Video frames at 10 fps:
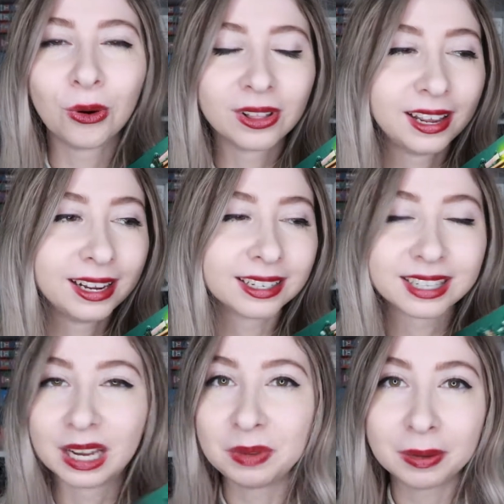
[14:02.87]
or like
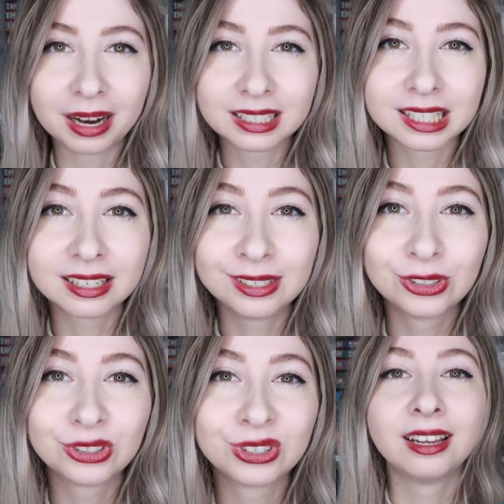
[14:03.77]
send me a
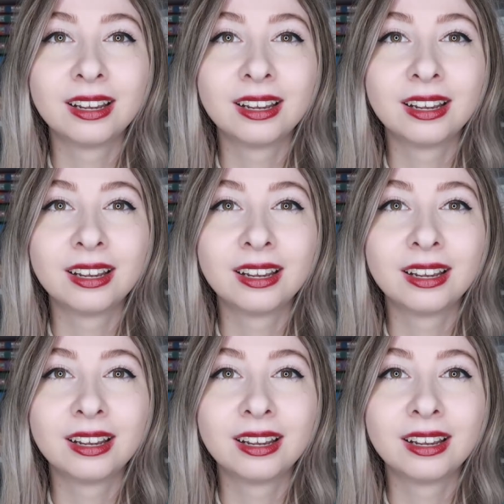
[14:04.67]
message.